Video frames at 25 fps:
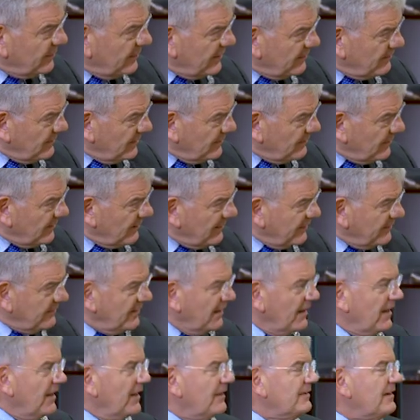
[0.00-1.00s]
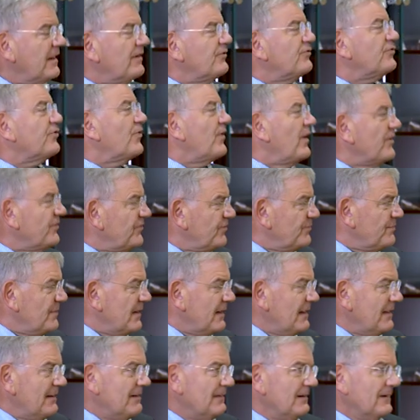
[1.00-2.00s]
what I mean by that? They trust
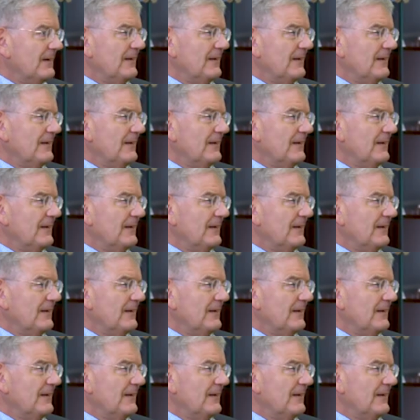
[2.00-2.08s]
me.